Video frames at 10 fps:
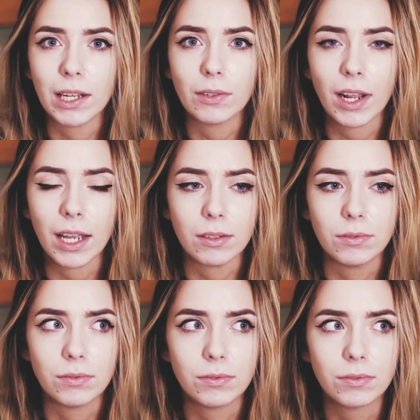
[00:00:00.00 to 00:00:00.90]
I don't
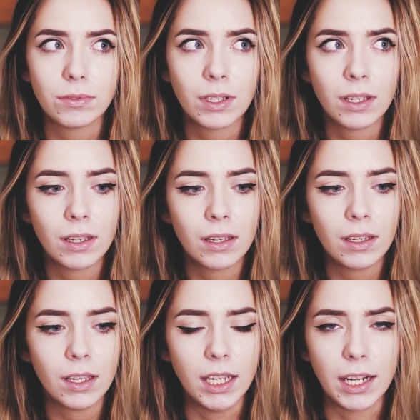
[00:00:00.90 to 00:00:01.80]
have
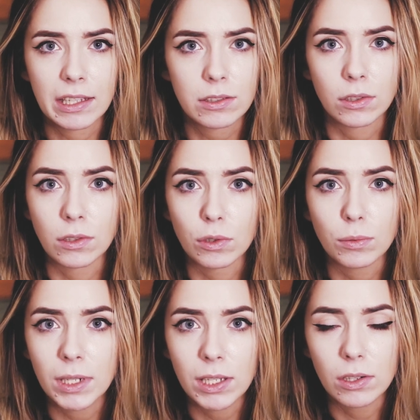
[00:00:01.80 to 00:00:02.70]
an
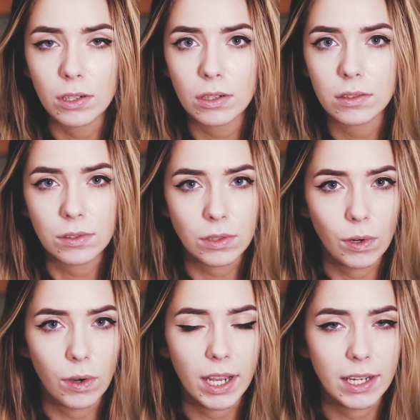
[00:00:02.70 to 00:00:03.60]
external meter,
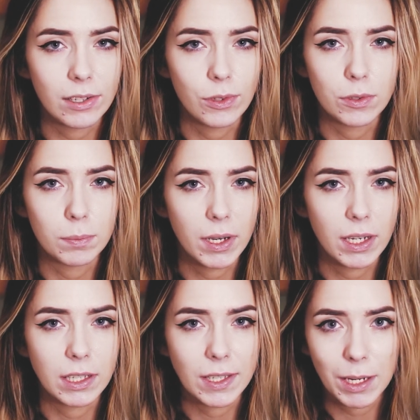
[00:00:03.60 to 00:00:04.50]
so I had to use
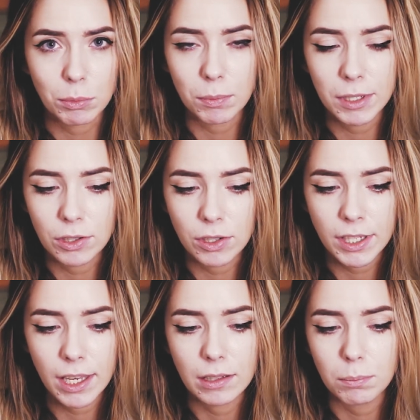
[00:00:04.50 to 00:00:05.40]
my in-camera meter
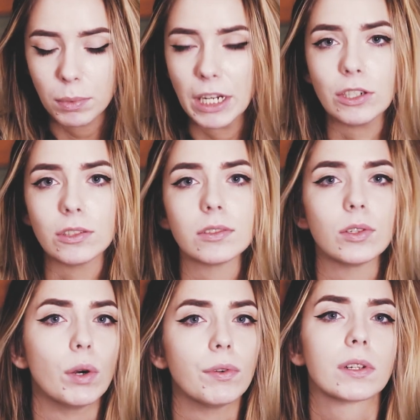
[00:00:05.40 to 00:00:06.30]
again, but I
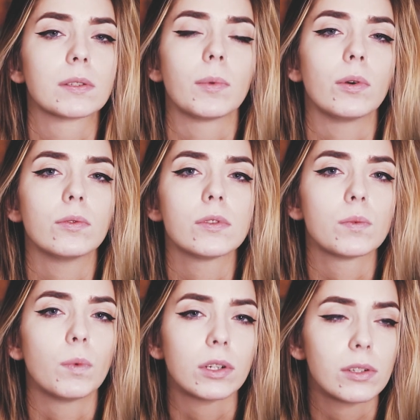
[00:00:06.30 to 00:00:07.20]
just
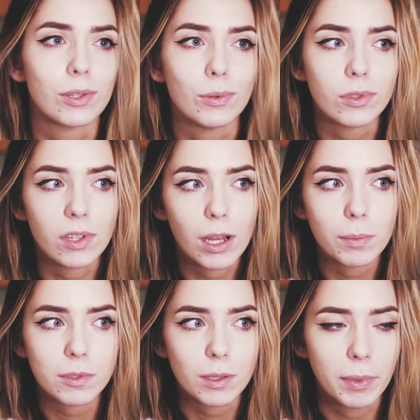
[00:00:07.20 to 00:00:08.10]
overexposed one or two
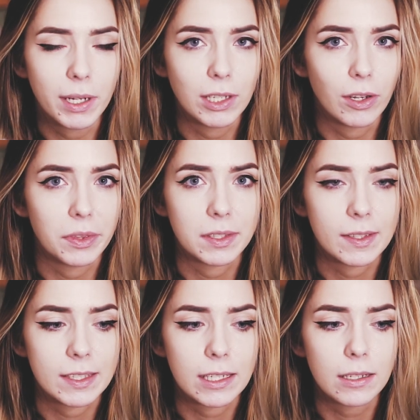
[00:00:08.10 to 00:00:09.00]
stops depending on the
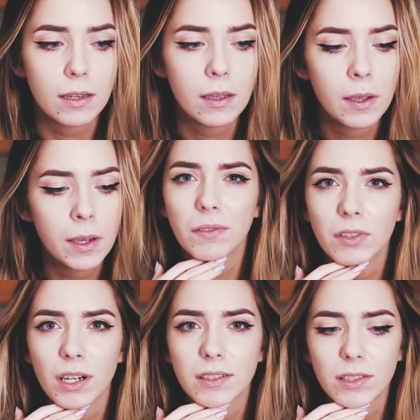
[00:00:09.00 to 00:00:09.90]
scene.
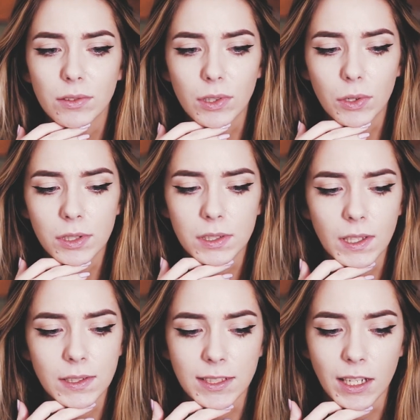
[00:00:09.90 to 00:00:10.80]
However, I still noticed
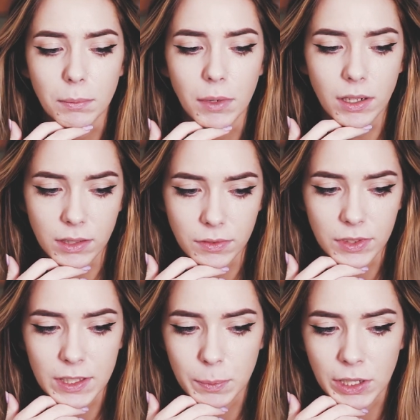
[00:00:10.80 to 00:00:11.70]
that some
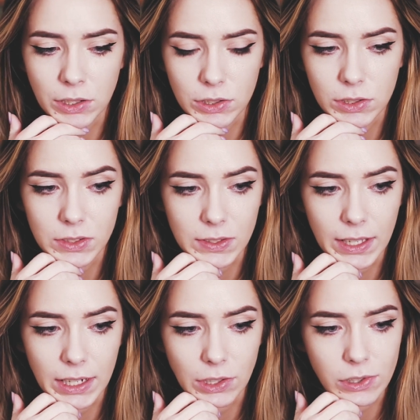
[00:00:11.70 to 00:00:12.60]
of these pictures
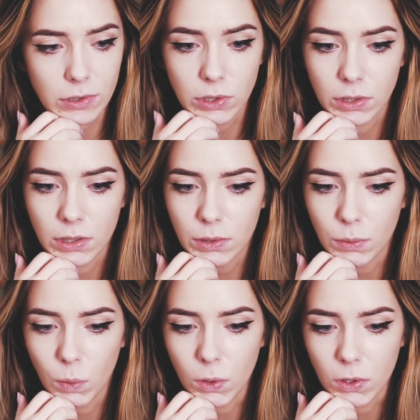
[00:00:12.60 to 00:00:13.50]
that I just took
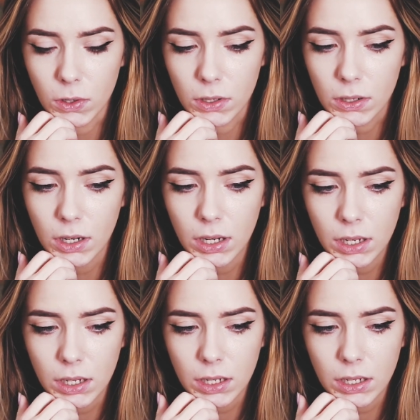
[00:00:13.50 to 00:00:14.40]
were
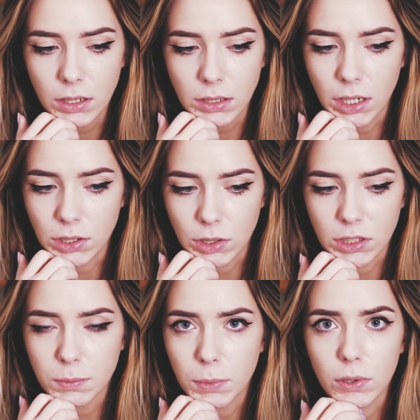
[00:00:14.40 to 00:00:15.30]

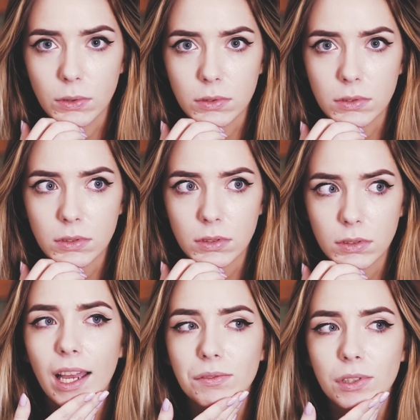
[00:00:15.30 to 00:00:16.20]
underexposed.
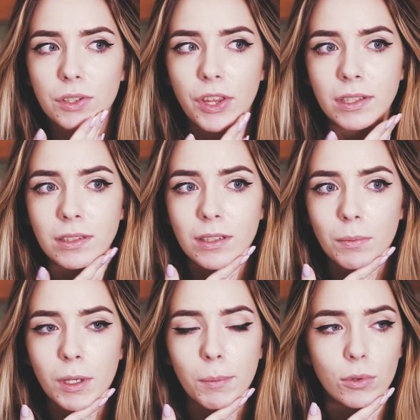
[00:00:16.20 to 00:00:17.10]
I have heard that
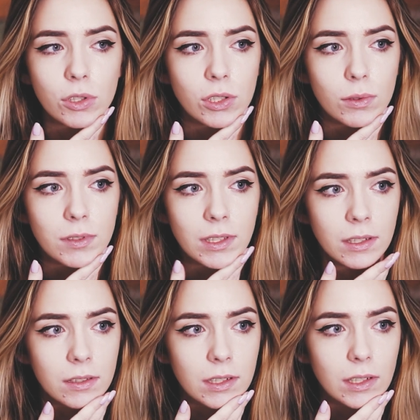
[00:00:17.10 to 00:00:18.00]
some people shoot
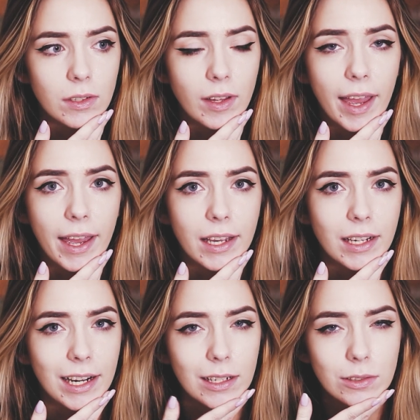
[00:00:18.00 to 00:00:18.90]
cinestill
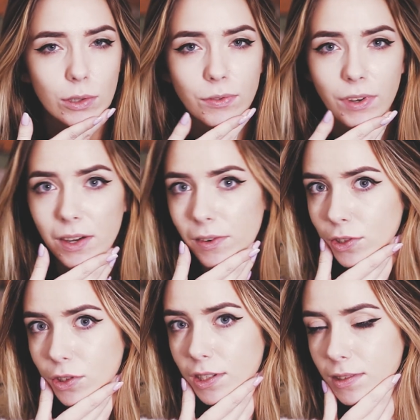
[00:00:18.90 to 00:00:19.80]
at ISO
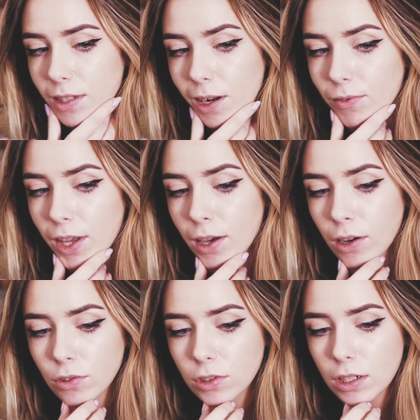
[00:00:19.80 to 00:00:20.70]
500 instead of
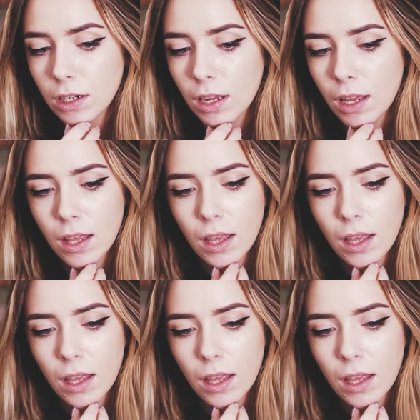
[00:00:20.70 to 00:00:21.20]
800.